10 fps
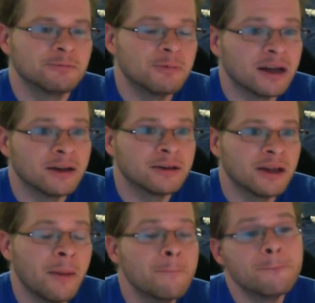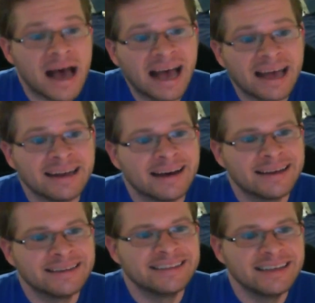well, a bad
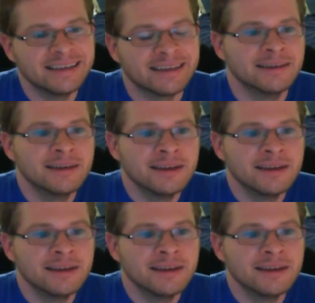idea.